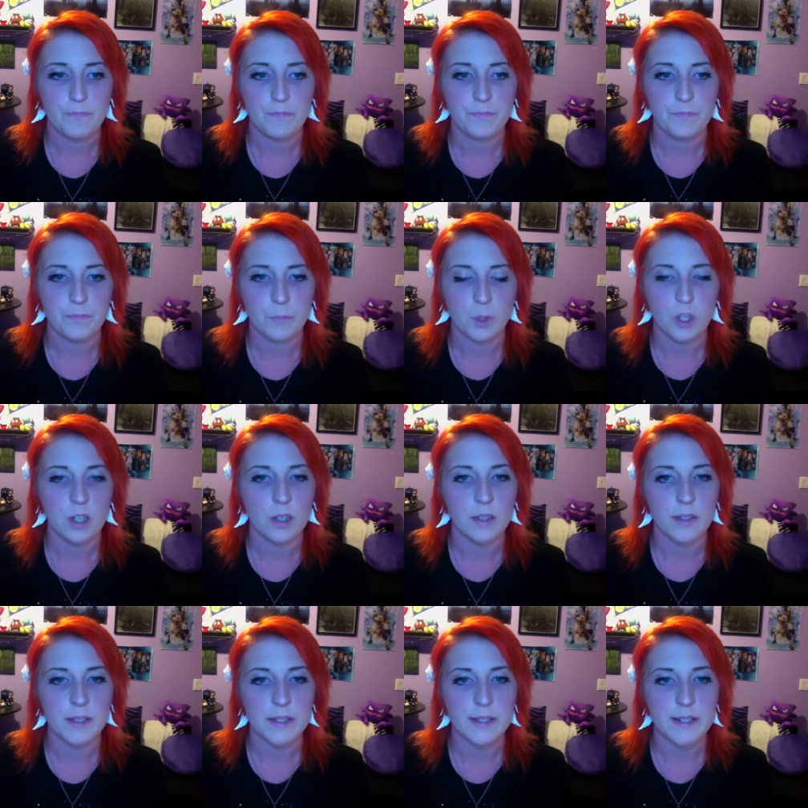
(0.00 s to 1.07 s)
We're all
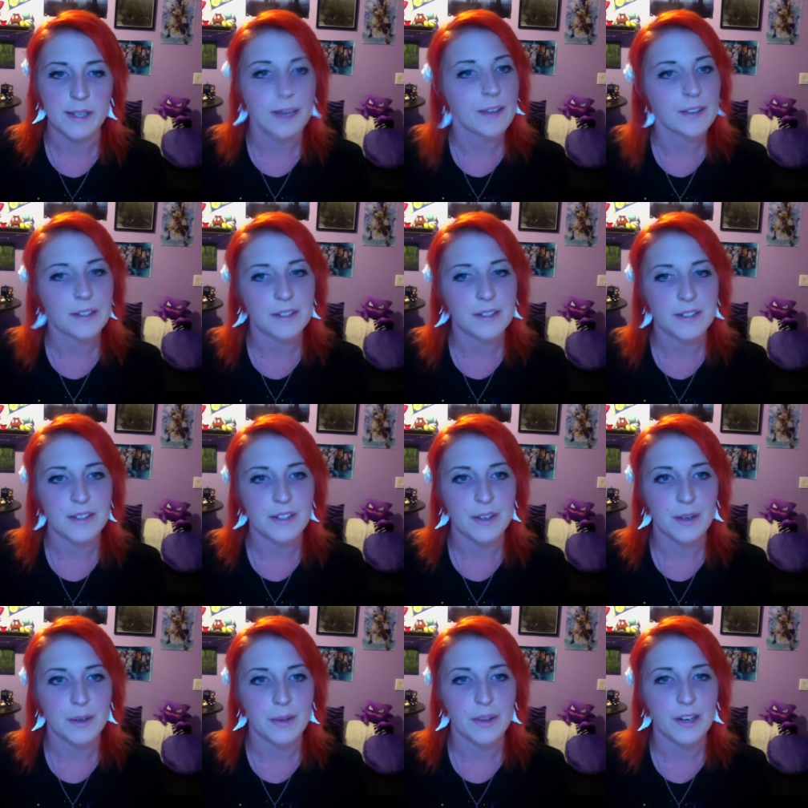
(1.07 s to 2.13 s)
in this together,
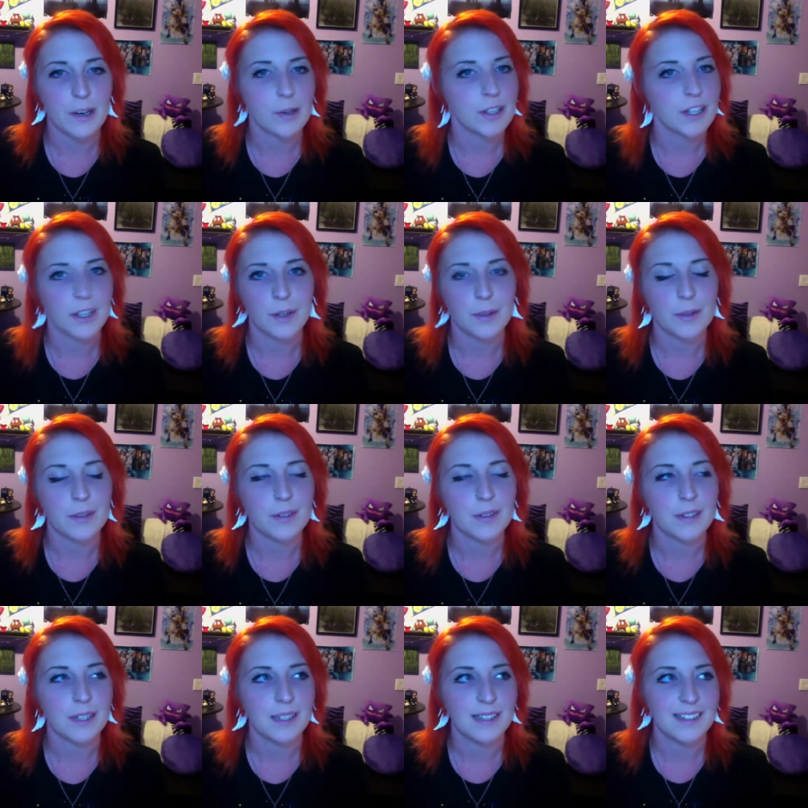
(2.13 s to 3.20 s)
so there you go.
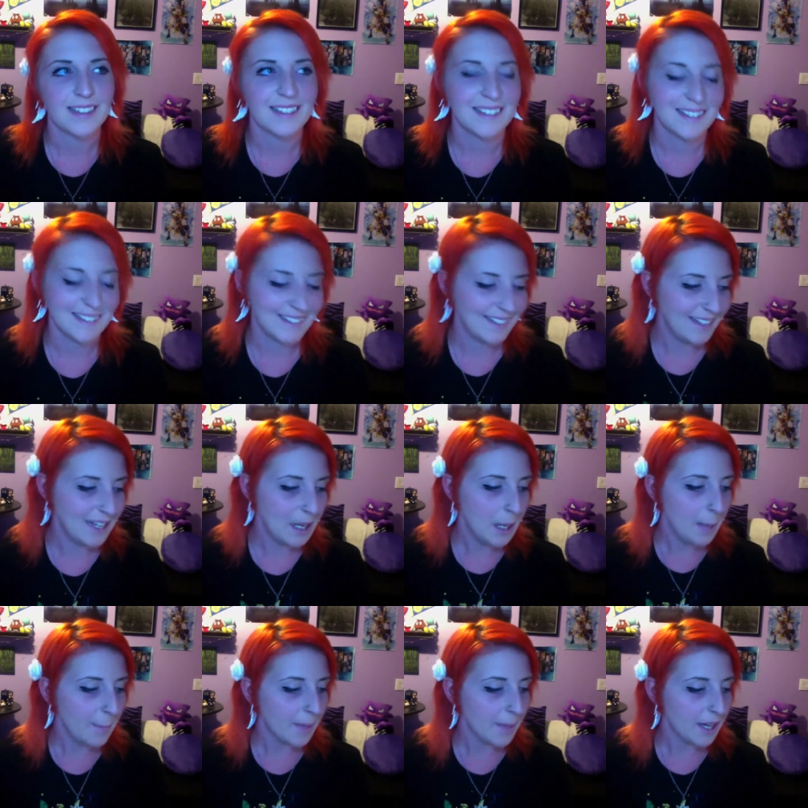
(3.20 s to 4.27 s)

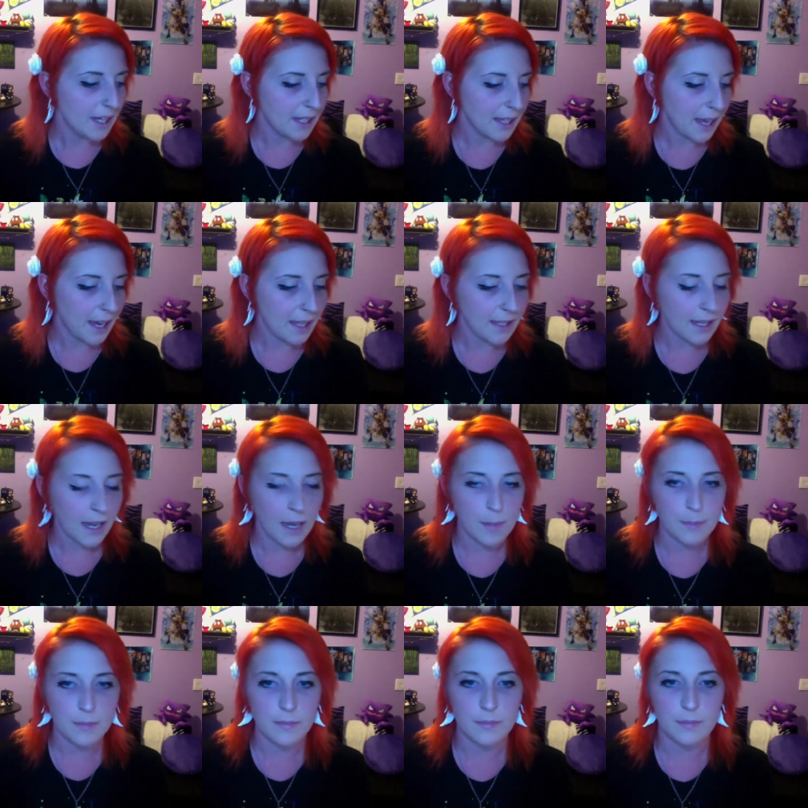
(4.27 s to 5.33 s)
But yeah, like,
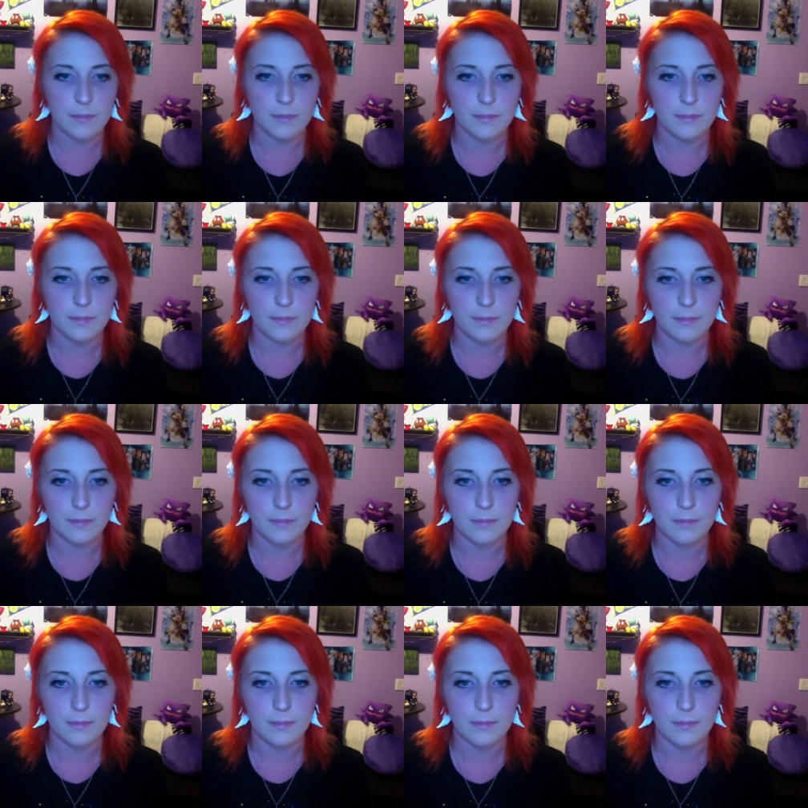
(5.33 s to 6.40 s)
I'm,
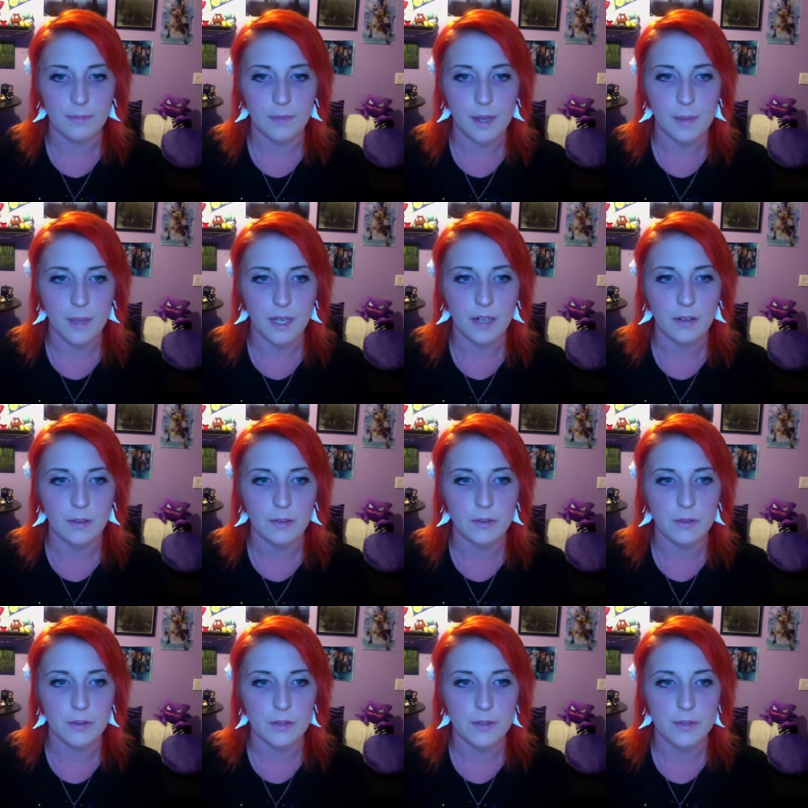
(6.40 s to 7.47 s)
I'm kind of going
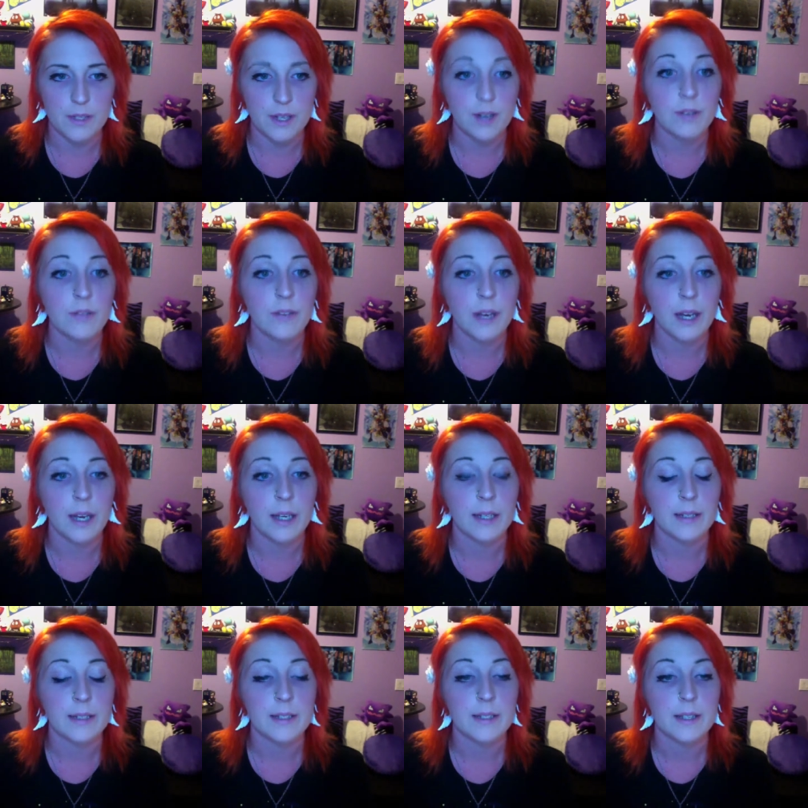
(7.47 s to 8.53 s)
through some stuff, and